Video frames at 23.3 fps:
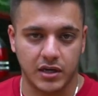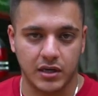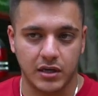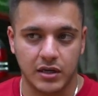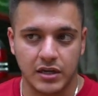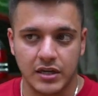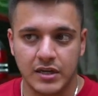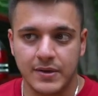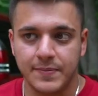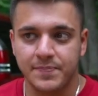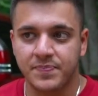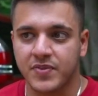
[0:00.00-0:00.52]

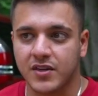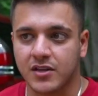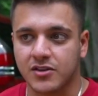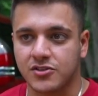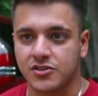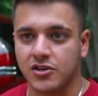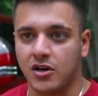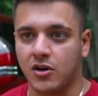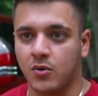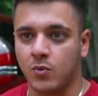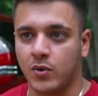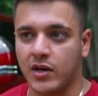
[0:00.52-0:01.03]

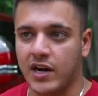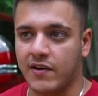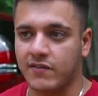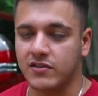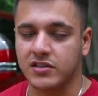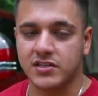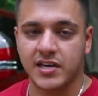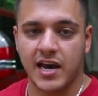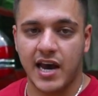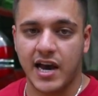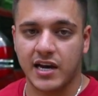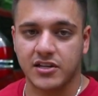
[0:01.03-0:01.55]
So whatever
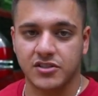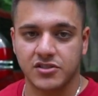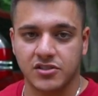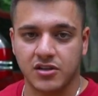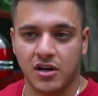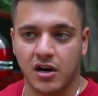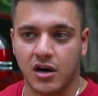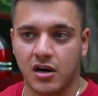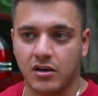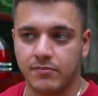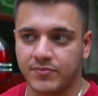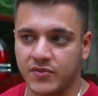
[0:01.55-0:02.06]
the taxes
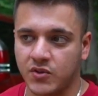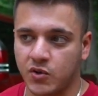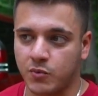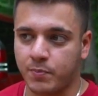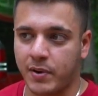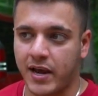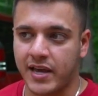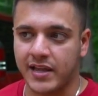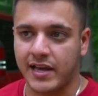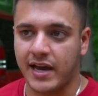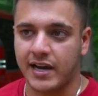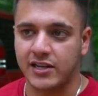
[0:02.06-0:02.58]
are, you would
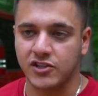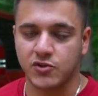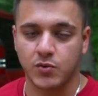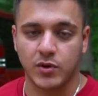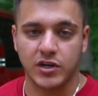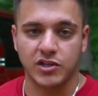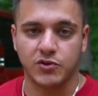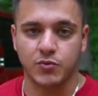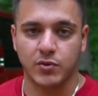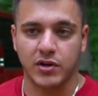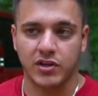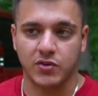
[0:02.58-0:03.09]
pay that in
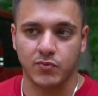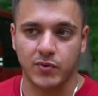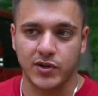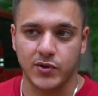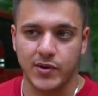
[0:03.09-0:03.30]
2023.